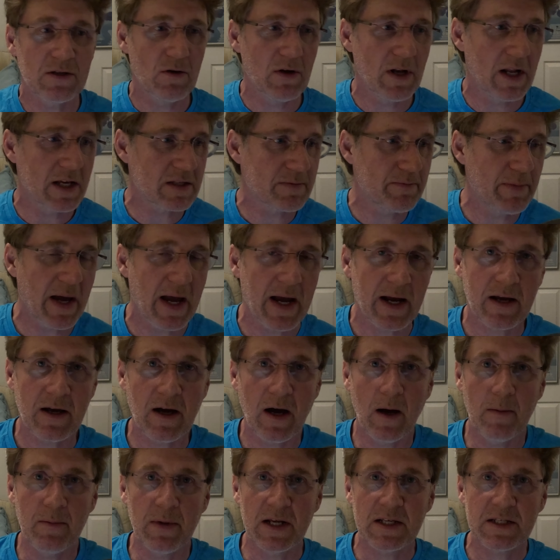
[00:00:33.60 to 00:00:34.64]
so let's back
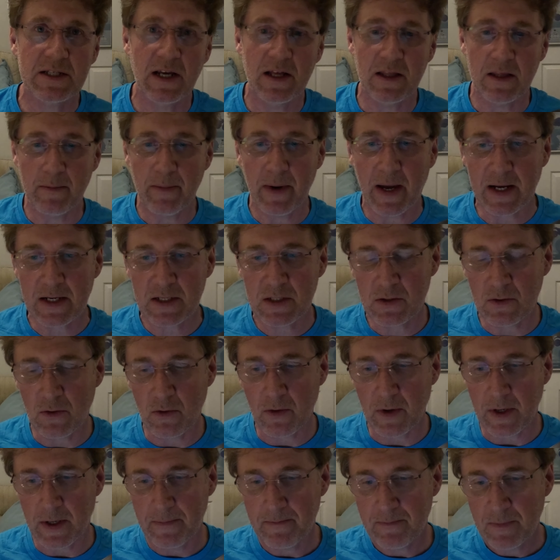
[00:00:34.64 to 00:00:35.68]
up. Let's get the
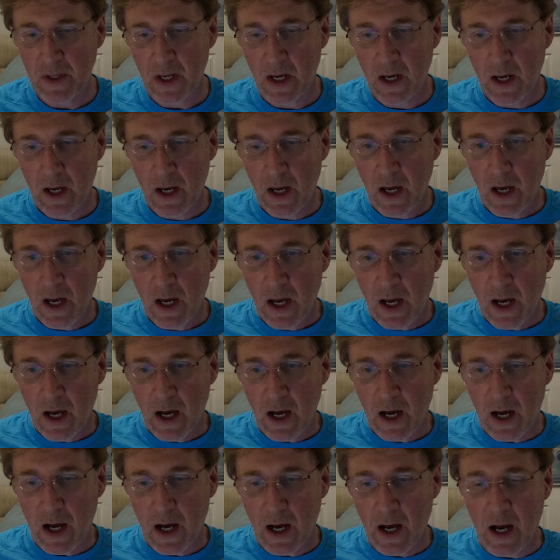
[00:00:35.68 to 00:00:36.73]
backstory.
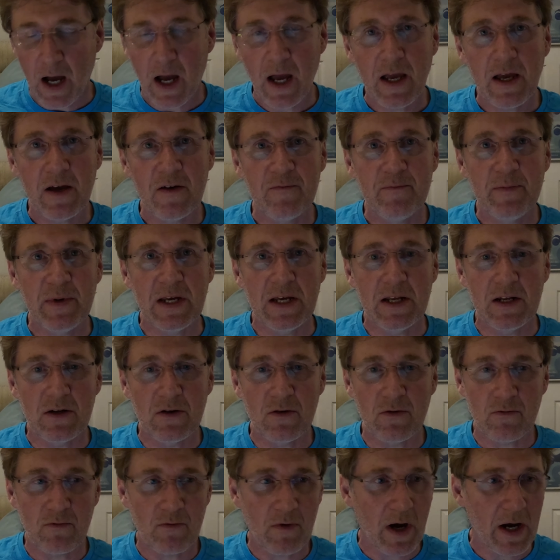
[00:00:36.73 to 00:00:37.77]
I have
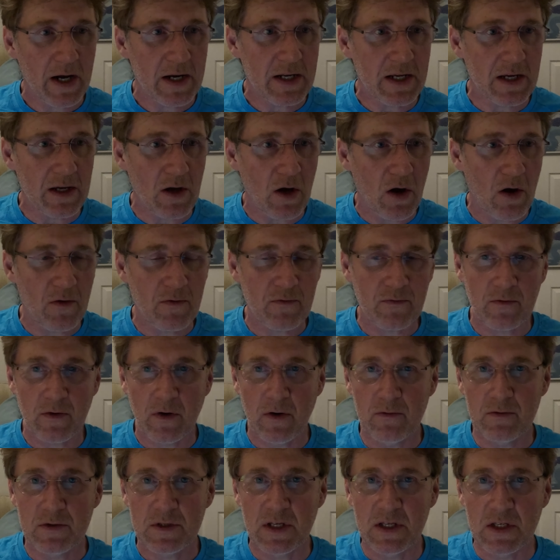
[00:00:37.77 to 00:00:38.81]
been riding
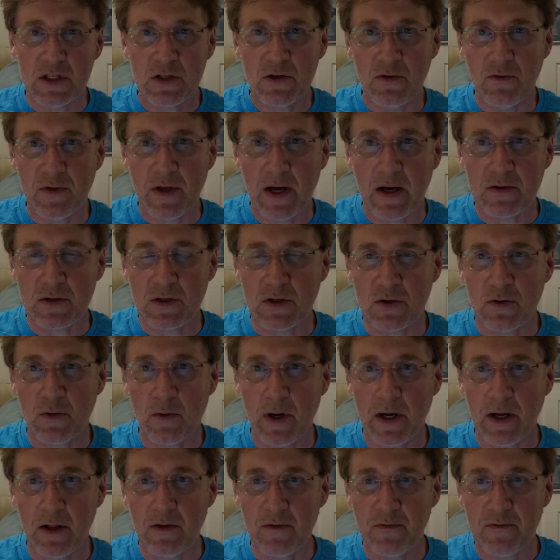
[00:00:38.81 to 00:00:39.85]
off-road since
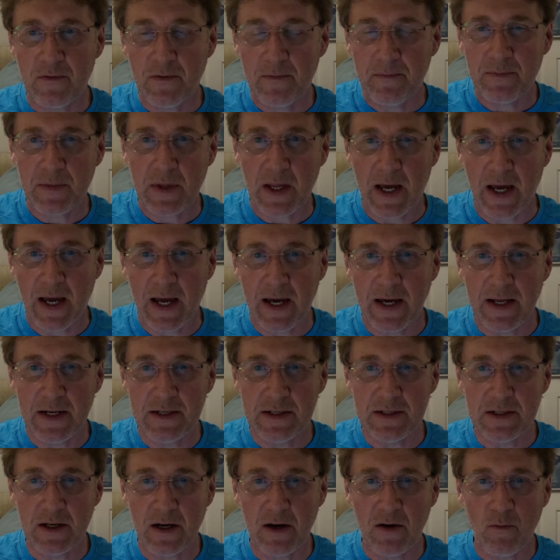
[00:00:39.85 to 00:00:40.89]
2012.
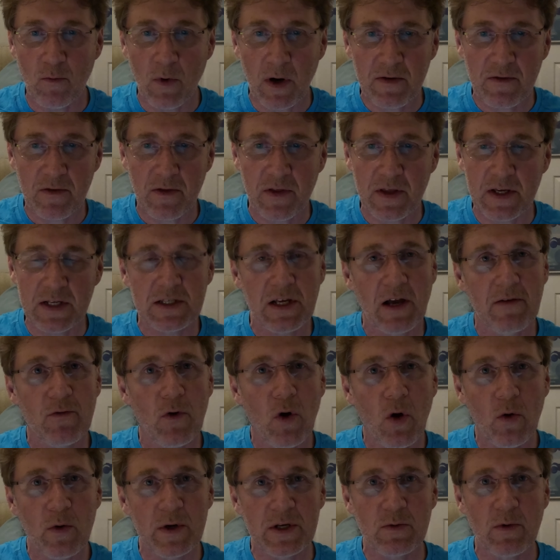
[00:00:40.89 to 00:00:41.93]
And one of the things I've
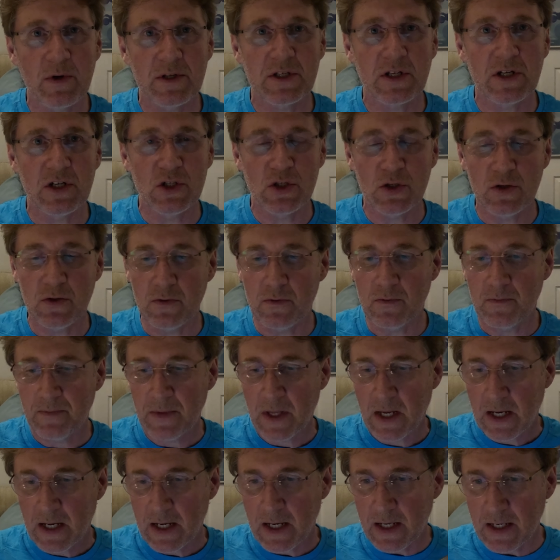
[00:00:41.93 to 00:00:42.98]
always wanted to do
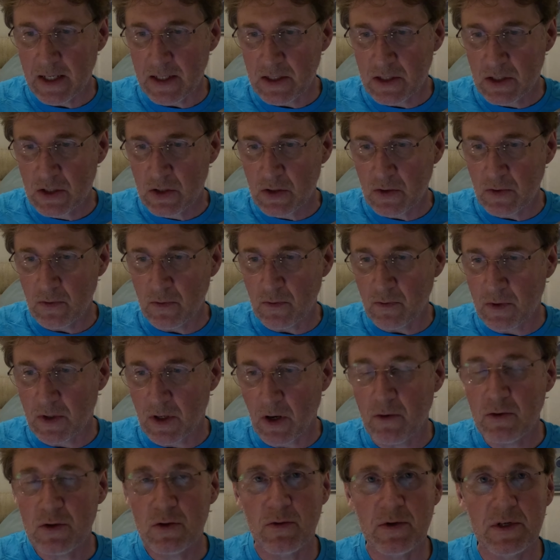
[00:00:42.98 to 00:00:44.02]
is to
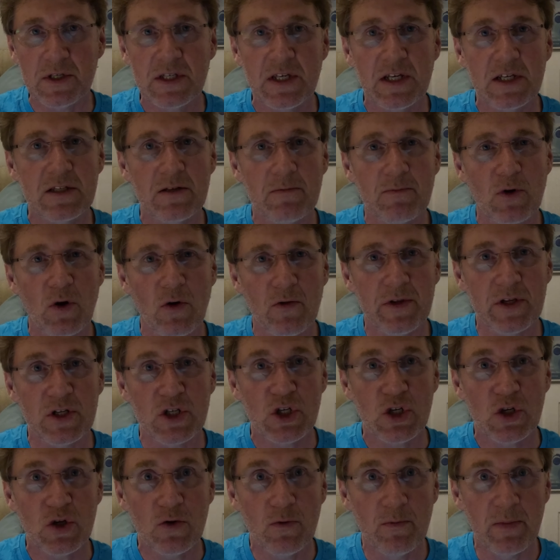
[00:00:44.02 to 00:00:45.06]
go to a system called the
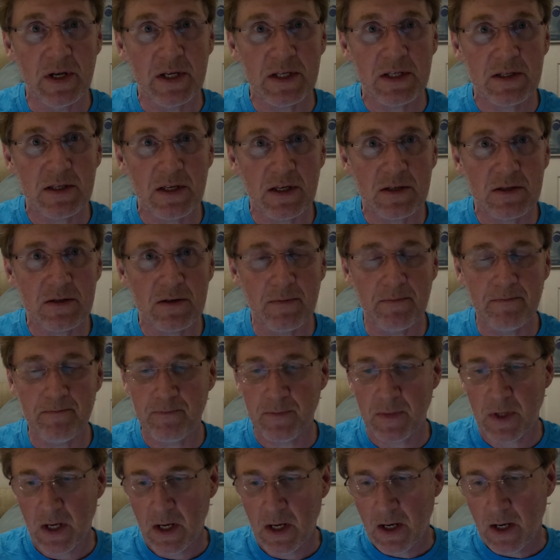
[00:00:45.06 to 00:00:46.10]
tubliss system.
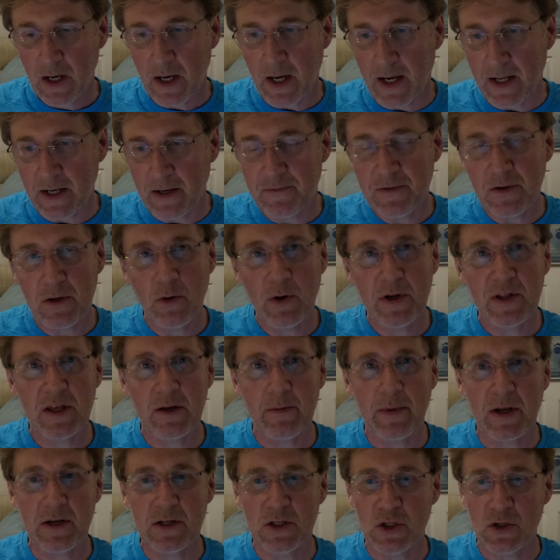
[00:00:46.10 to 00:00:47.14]
And if you know anything
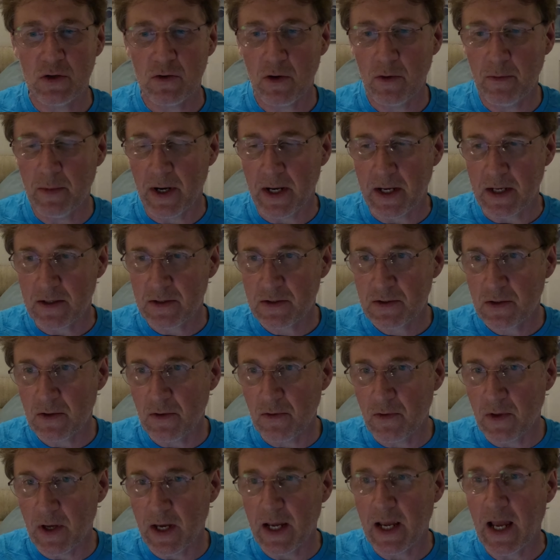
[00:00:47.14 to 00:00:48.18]
about enduro bikes,
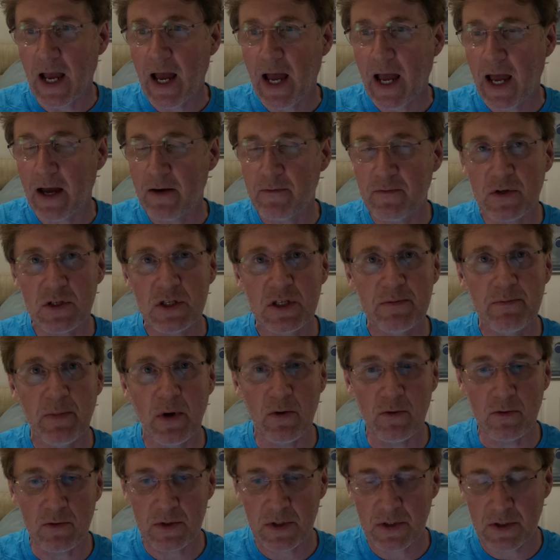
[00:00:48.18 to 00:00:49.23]
they have
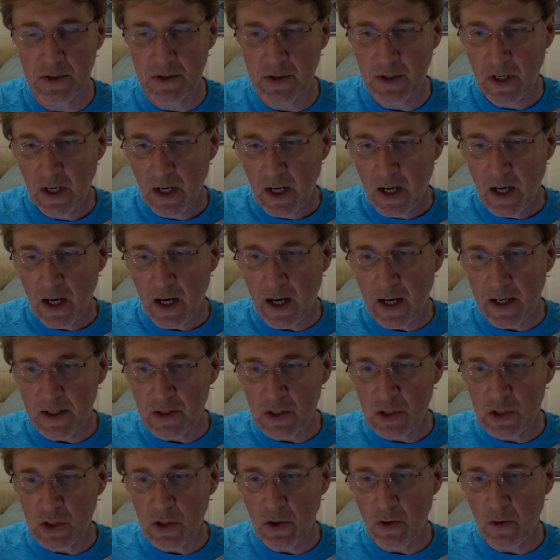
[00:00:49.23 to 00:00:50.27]
spokes.
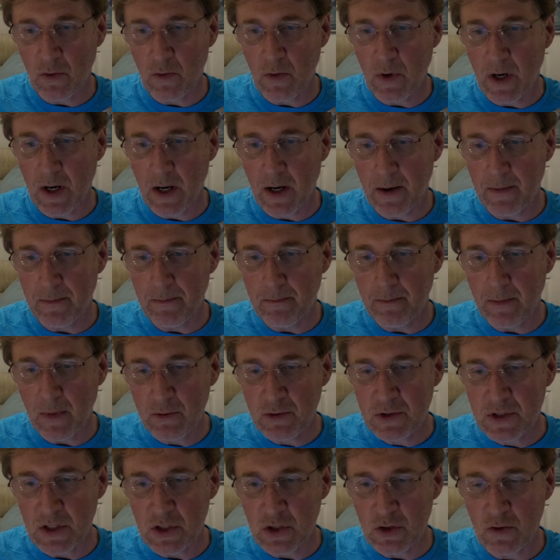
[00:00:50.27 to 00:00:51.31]
And so
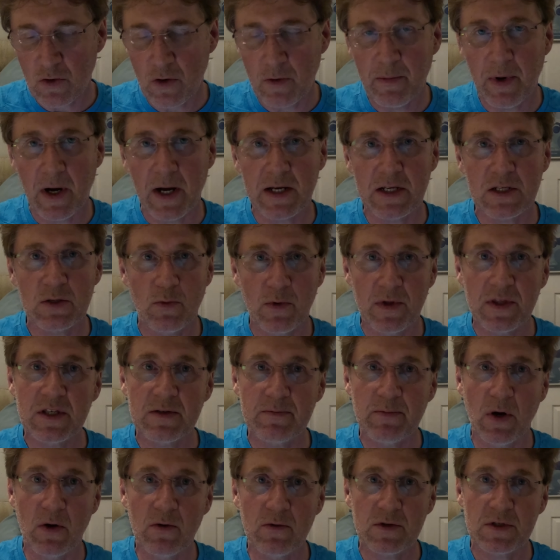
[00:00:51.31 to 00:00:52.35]
most enduro bikes with
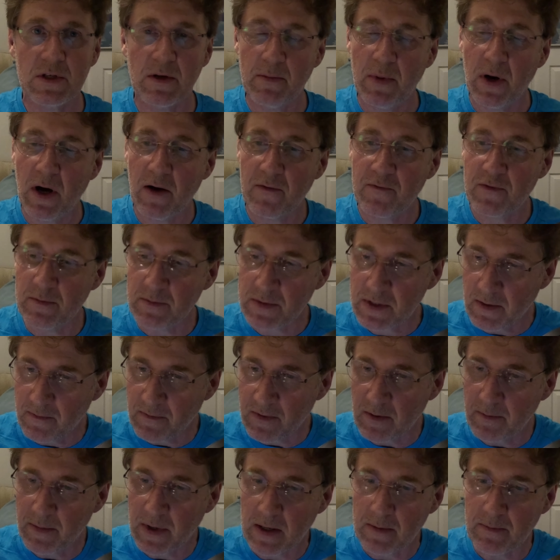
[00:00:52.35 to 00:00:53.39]
spokes, apart from some
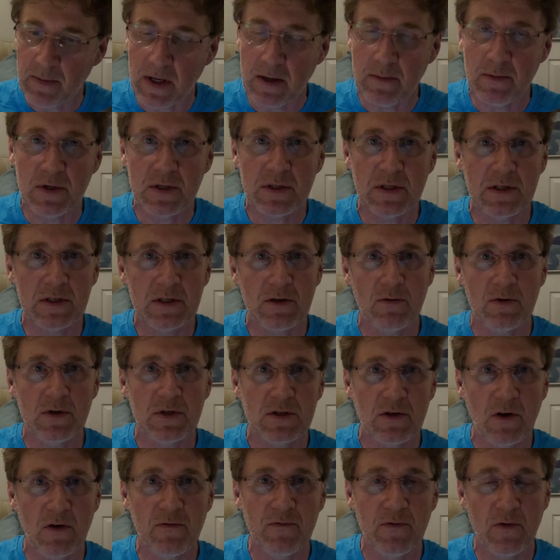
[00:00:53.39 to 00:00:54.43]
of the big beamers and so on and
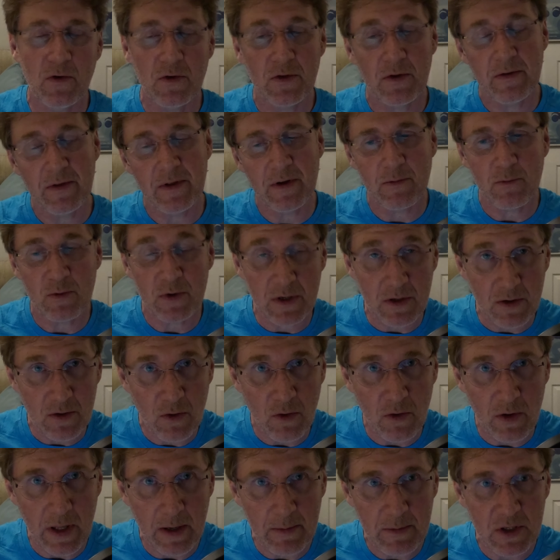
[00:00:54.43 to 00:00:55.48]
so forth, and I wouldn't
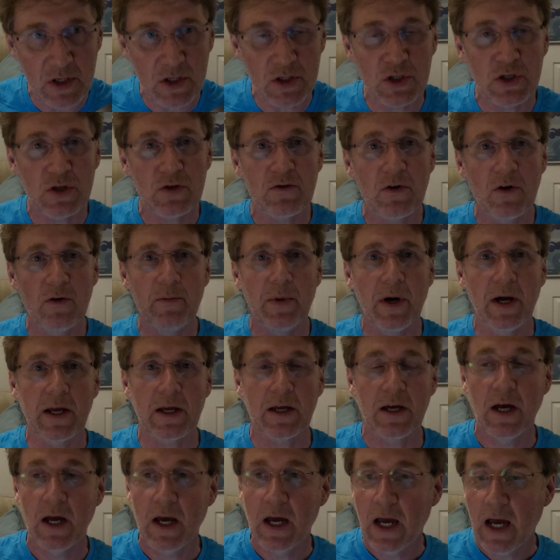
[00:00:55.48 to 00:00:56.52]
call them an enduro
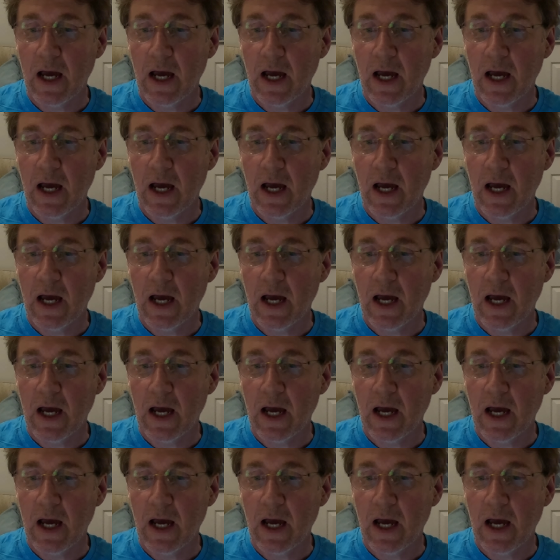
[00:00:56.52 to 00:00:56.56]
bike,